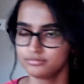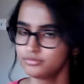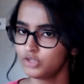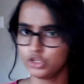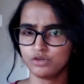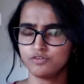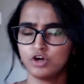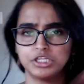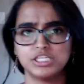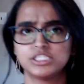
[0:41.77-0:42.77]
You have all
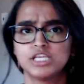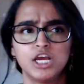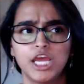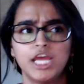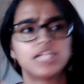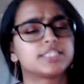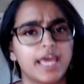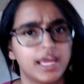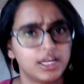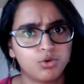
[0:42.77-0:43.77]
these
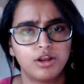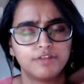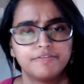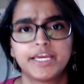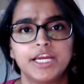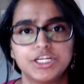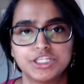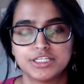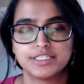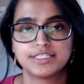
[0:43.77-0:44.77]
insane
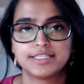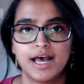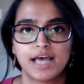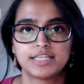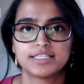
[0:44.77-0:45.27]
qualifications that